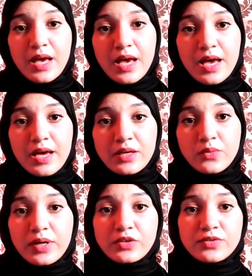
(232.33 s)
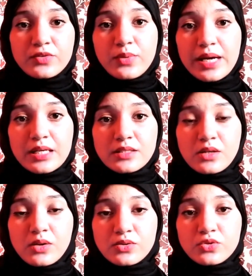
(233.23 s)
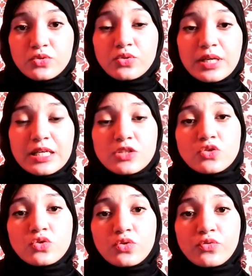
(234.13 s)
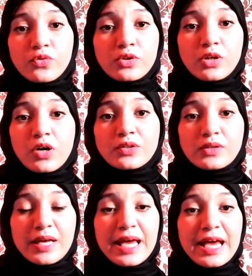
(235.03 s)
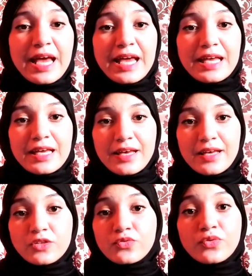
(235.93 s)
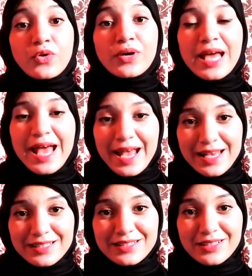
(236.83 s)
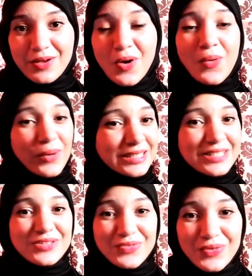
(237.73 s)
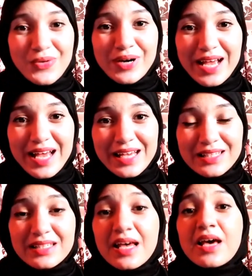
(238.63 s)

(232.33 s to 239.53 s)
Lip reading: And one of the ways also is to follow the 4 A's. What is the 4 A's?